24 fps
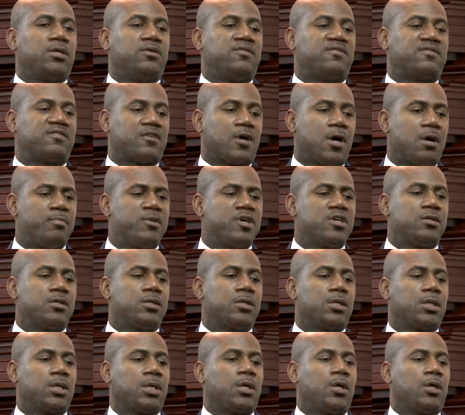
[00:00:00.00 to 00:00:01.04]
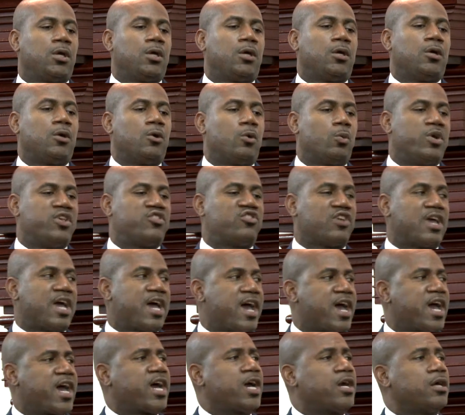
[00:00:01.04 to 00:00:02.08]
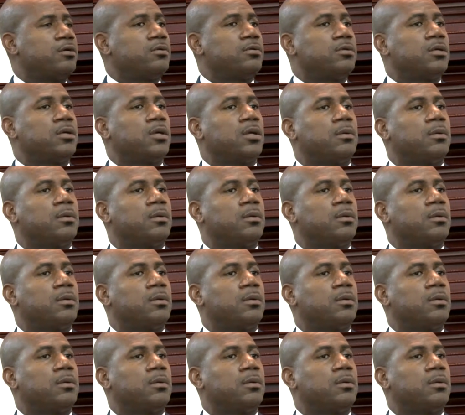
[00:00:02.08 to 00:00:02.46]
Some which are